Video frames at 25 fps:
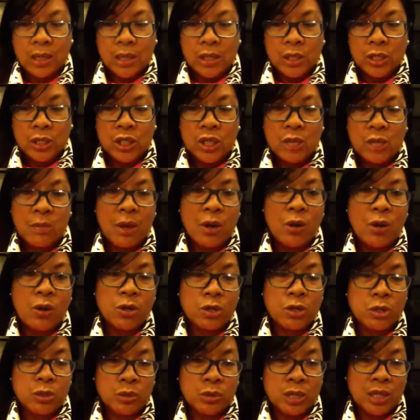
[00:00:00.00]
She may
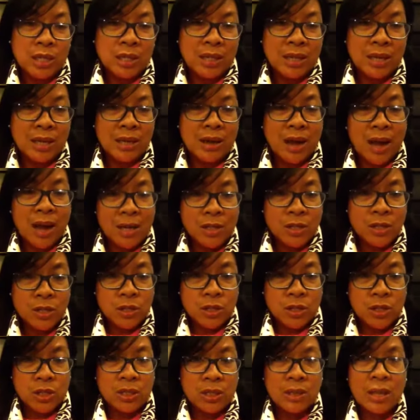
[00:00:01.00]
also need to get
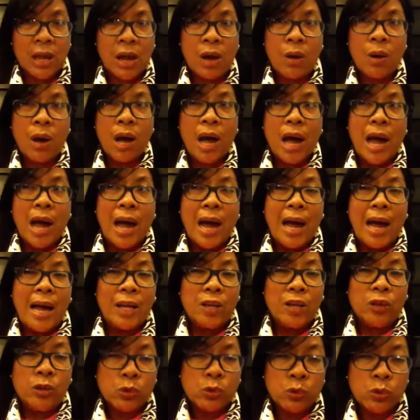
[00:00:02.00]
oxygen. Now, I
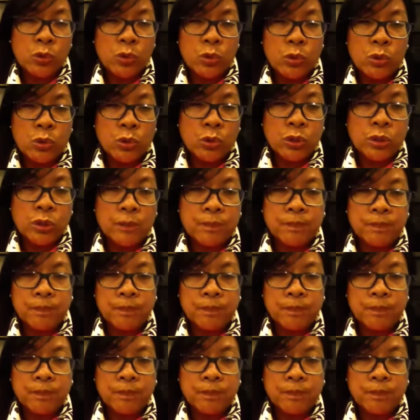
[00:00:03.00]
Googled